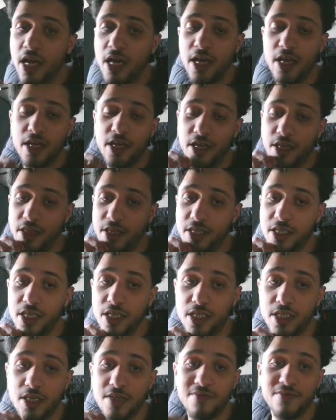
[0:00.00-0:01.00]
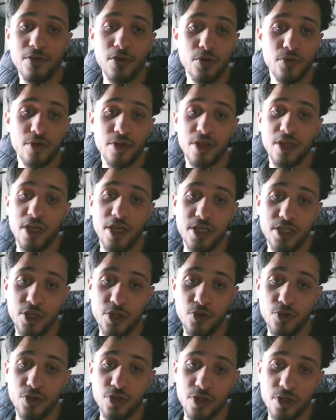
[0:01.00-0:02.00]
That he say, following the
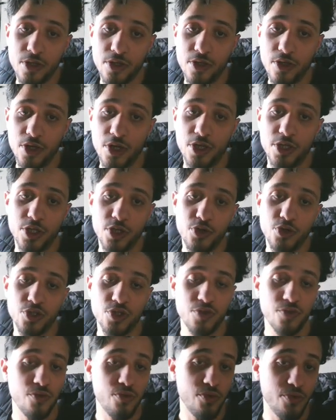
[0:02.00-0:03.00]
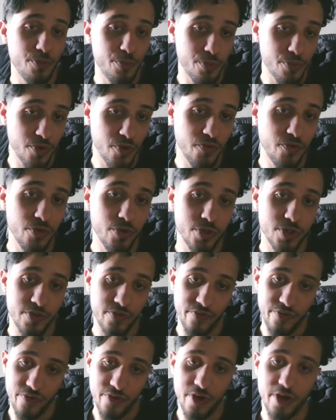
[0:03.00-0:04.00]
execution of the previous
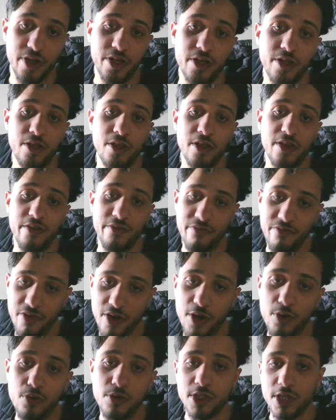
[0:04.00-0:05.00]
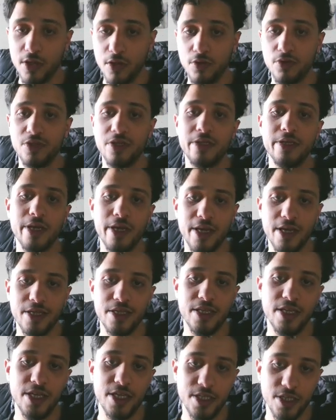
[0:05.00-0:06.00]
file, a file was loaded
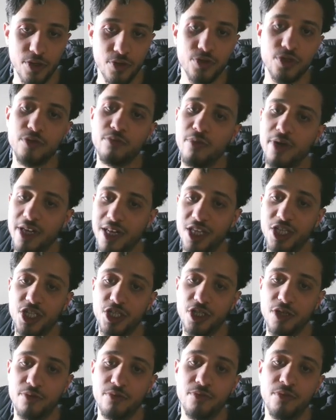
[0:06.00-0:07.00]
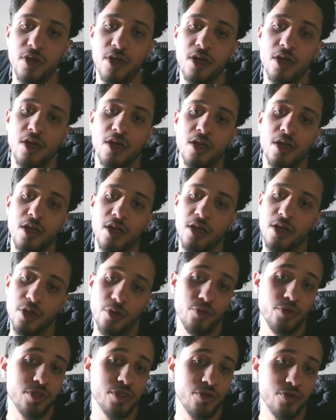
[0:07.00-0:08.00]
and executed by legitimate
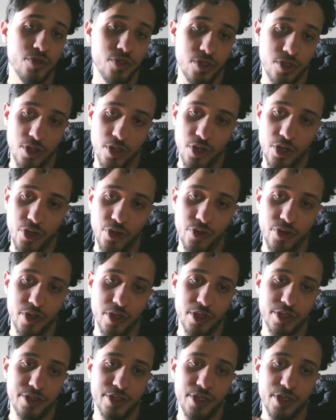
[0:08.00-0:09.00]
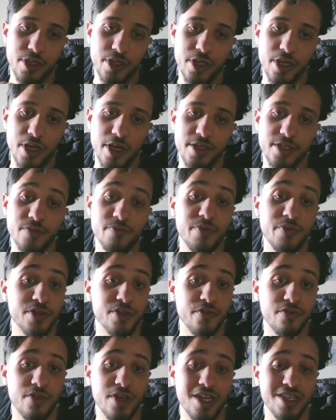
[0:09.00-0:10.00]
Windows utility as a
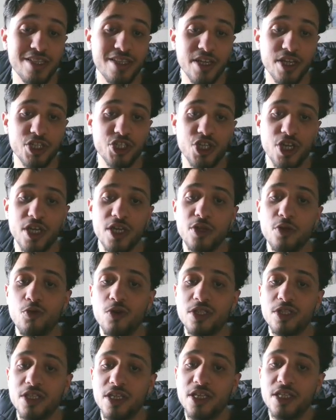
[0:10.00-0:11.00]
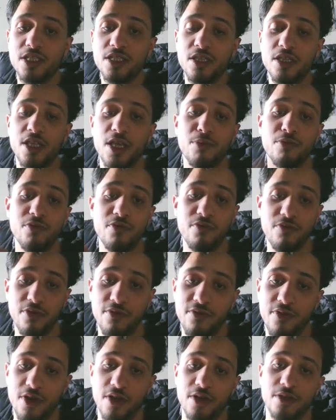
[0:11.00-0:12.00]
part of the attack chain. What is the name of the
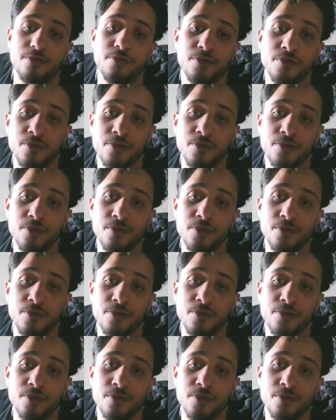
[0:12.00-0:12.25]
file?